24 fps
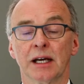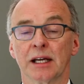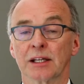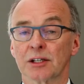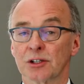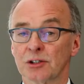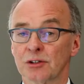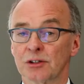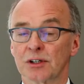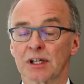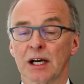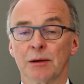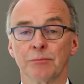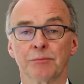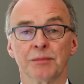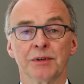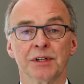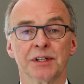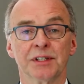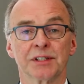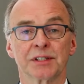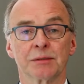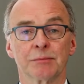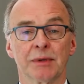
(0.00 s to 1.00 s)
and good
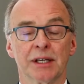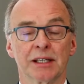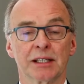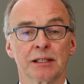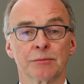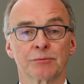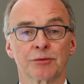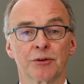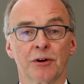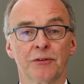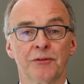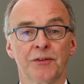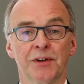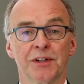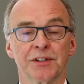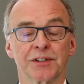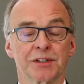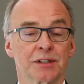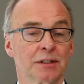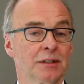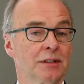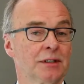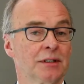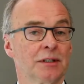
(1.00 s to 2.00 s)
companies are making
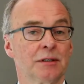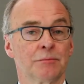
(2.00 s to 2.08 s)
profits,